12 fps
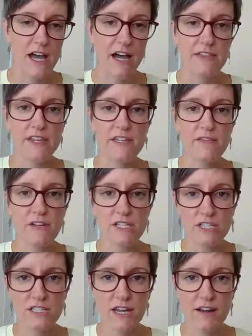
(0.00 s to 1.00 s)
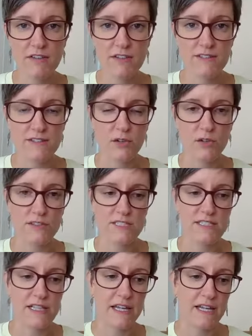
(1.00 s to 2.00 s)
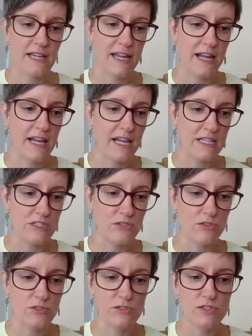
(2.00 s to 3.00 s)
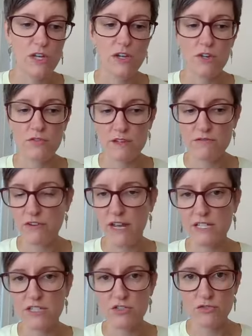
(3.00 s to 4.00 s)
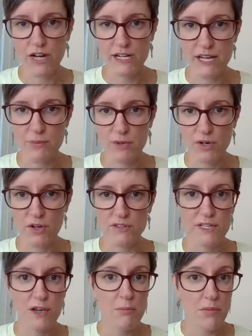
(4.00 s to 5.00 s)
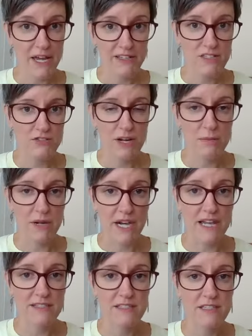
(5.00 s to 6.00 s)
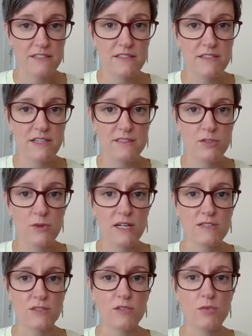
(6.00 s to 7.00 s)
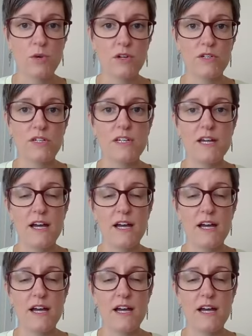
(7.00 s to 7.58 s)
And then your vegetarian sources like lentils, green veg, dried apricots, blackstrap molasses, that's quite a good one.